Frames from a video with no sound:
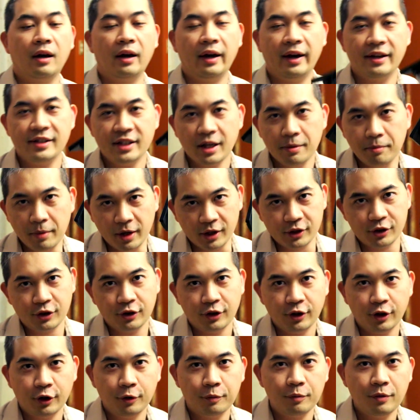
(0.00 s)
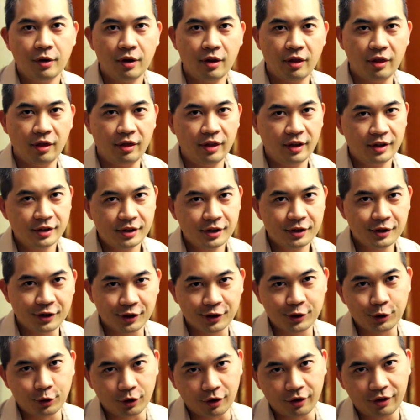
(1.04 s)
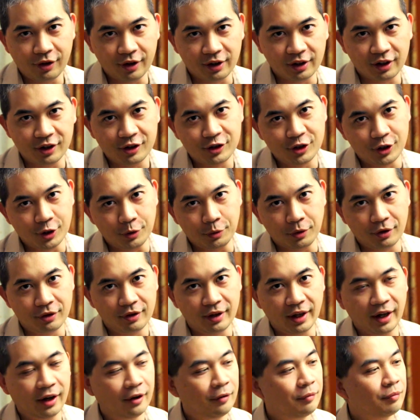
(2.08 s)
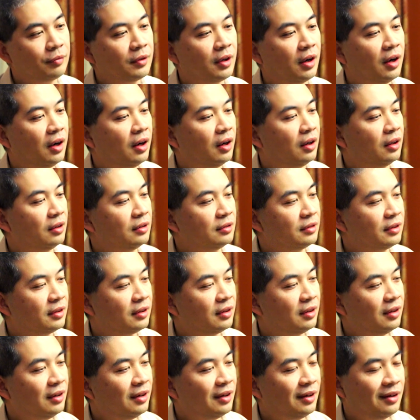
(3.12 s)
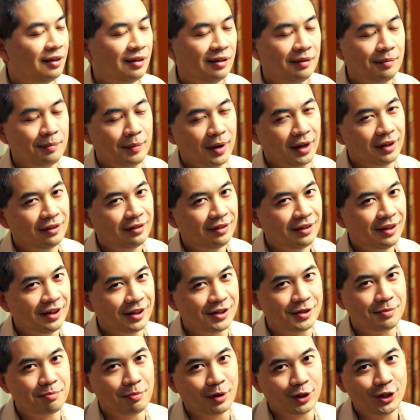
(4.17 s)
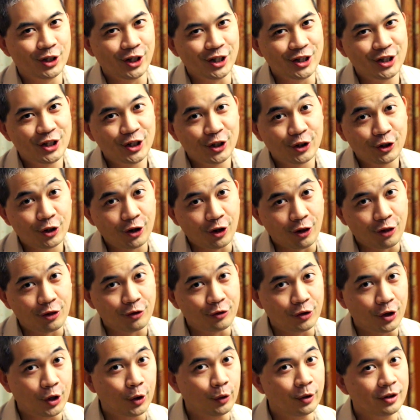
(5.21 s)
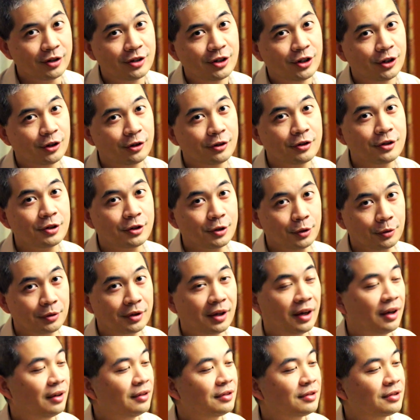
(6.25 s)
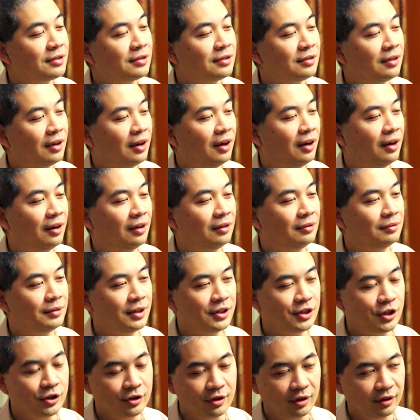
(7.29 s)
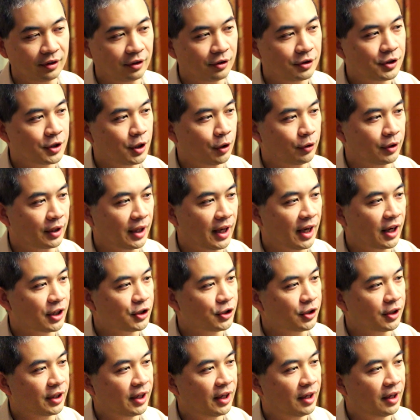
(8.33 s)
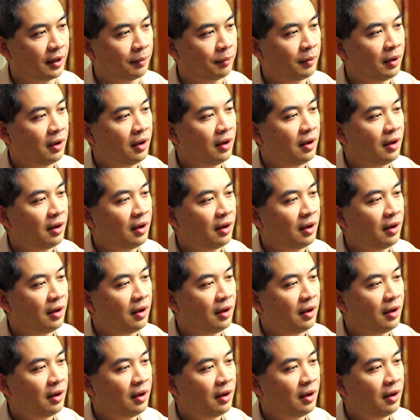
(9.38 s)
As I mentioned though, this is the sort of thing I shoot with now. Mainly, it's much easier to throw into your suitcase. It's just a little Sony action cam.